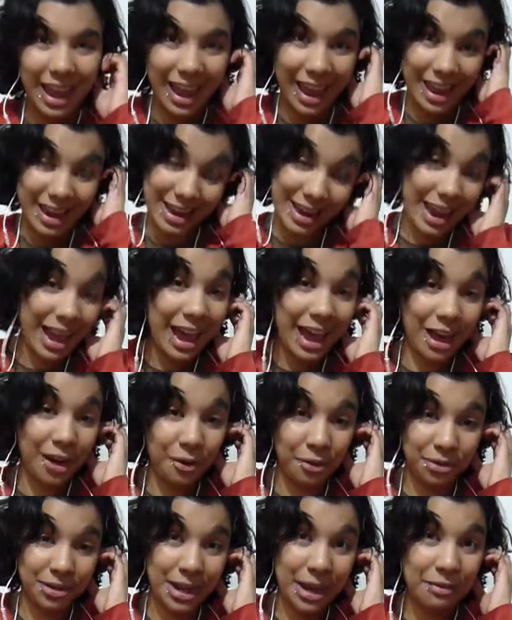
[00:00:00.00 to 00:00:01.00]
And now,
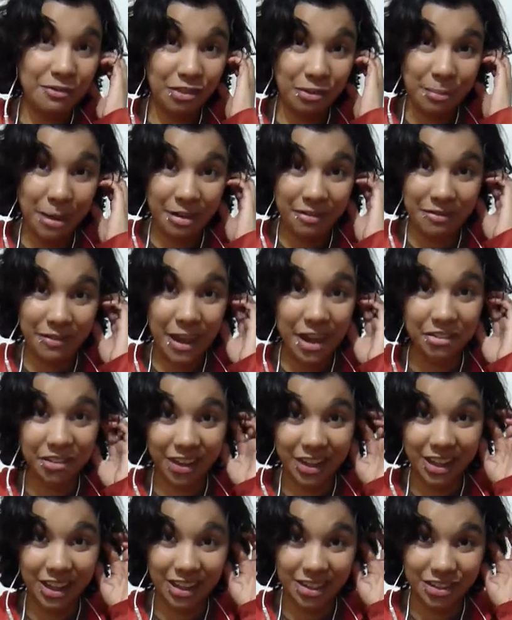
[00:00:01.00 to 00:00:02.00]
time for my
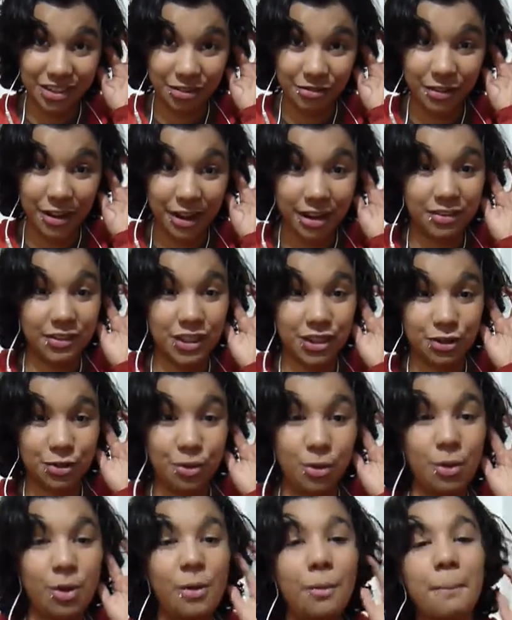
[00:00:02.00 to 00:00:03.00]
favorite clusterfuck of a
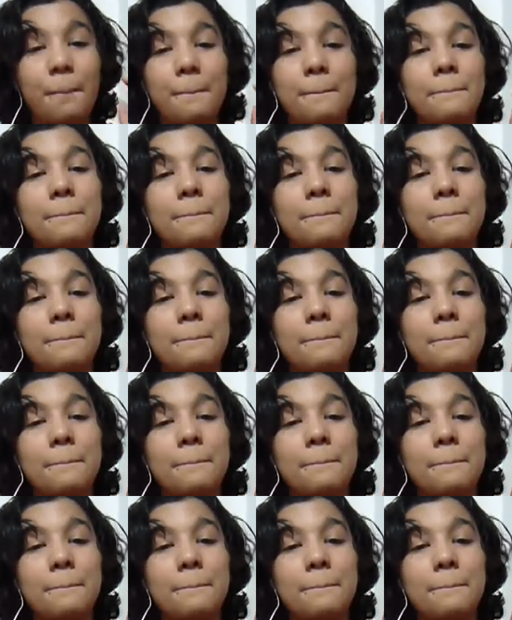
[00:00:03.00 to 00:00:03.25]
school.